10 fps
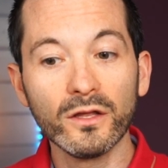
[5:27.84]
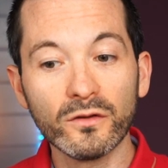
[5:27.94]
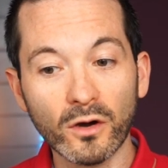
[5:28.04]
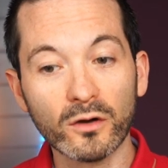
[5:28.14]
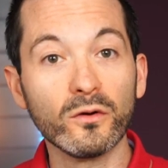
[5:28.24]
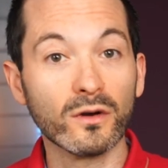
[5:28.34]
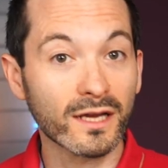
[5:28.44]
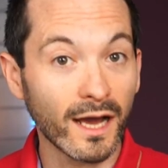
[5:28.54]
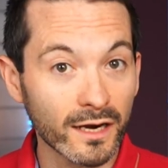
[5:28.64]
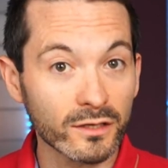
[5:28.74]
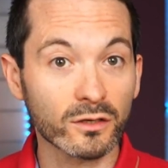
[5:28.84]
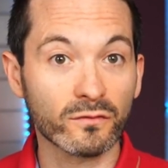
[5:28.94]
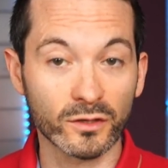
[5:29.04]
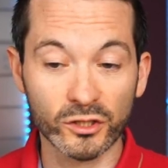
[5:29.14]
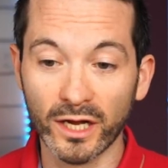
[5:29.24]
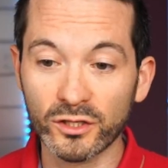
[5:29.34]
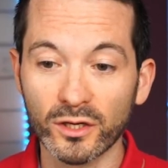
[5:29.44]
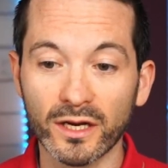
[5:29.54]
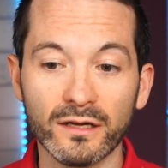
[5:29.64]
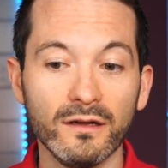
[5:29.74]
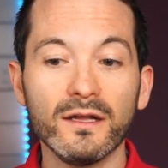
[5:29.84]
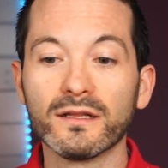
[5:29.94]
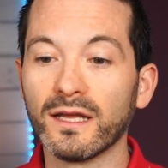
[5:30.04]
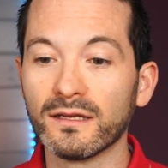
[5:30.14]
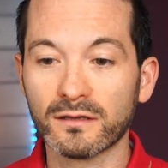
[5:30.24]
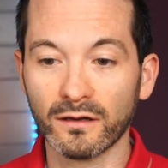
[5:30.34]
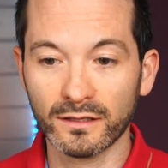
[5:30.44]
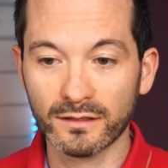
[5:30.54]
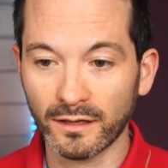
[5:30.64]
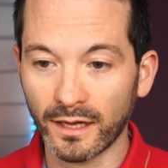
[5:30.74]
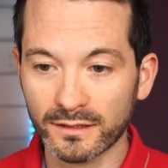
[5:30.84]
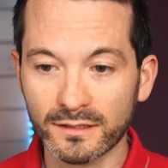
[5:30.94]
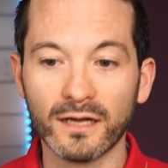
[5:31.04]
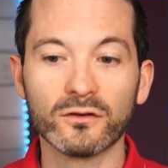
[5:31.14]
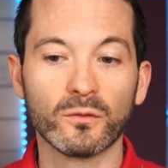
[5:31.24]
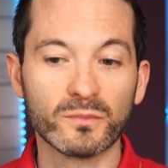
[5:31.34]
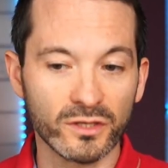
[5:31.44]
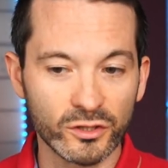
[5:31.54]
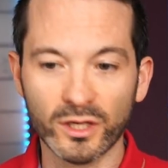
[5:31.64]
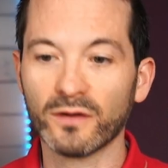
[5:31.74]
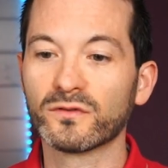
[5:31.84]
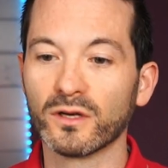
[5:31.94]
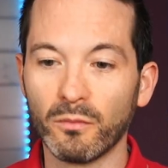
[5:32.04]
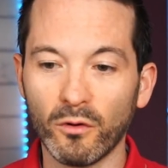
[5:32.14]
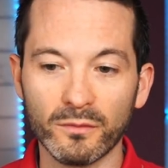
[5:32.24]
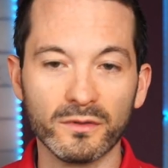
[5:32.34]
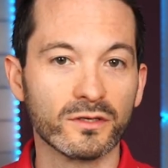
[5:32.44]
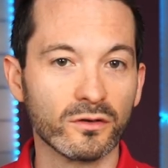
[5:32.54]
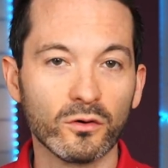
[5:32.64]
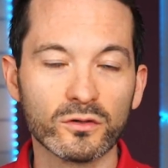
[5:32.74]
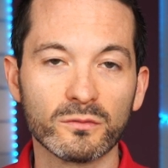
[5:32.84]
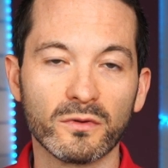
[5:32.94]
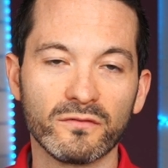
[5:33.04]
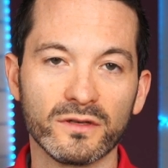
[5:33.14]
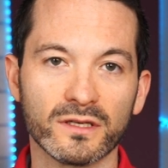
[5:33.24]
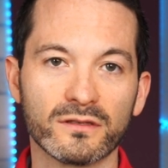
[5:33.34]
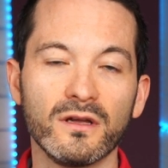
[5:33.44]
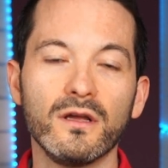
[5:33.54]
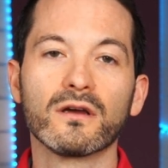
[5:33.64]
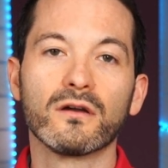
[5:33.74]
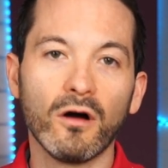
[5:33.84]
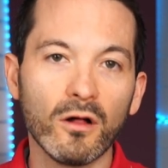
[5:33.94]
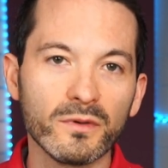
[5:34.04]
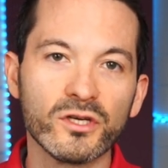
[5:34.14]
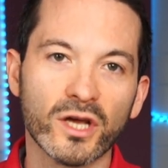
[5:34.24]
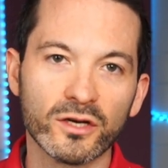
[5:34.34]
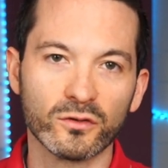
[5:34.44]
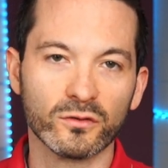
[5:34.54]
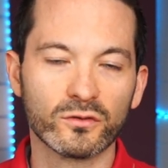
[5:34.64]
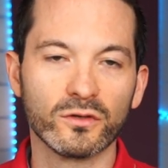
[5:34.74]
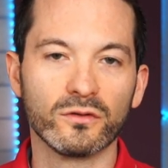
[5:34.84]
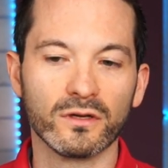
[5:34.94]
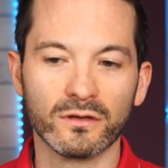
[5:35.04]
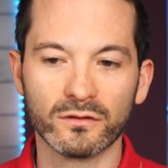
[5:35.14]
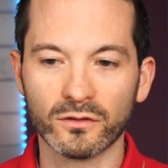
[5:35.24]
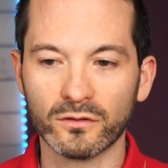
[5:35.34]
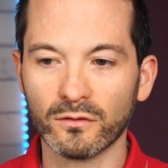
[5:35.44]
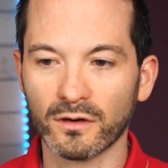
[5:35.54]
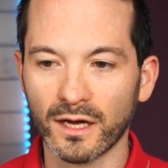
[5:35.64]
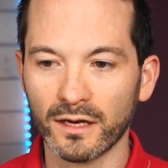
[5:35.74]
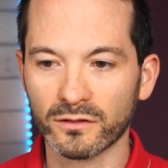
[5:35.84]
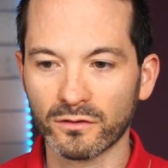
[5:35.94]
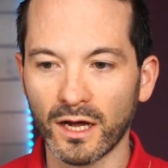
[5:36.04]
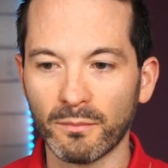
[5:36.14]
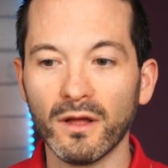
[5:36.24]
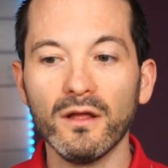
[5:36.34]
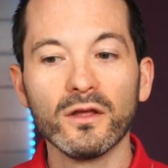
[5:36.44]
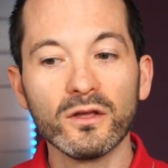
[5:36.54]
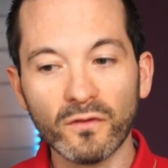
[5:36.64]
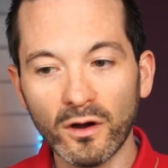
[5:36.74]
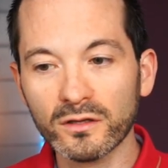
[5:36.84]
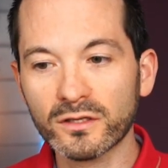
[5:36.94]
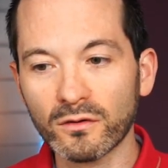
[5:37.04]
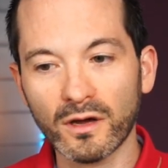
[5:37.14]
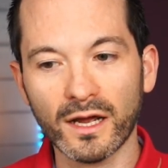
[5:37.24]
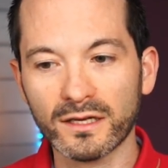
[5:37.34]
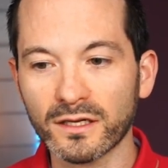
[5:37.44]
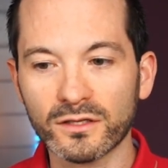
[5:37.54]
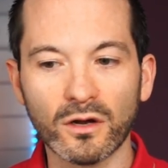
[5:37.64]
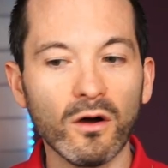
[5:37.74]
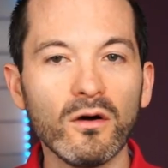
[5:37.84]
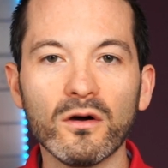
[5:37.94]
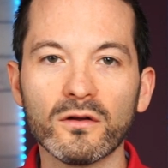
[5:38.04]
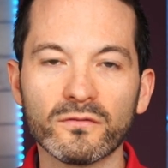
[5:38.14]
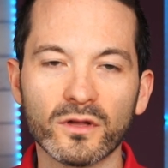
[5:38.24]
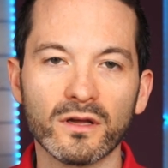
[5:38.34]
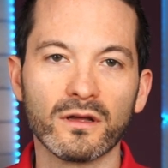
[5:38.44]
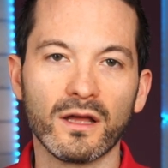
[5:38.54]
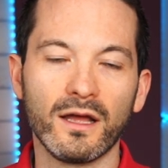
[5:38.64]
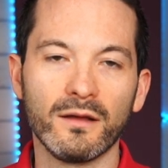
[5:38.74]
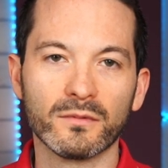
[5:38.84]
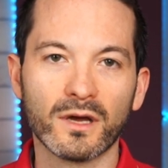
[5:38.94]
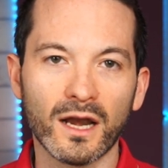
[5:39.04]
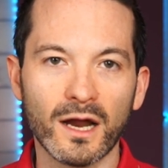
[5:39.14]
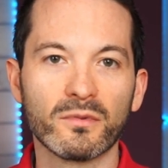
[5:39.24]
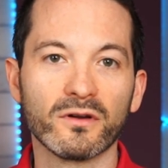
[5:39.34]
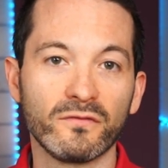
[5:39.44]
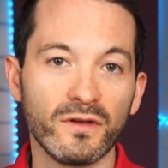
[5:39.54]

You've got Google Calendar for scheduling. Things like uh, stand ups and shifts and appointments and customer visits can all be scheduled through the, the Google Calendar app. You've also got access to all of the um, collaborative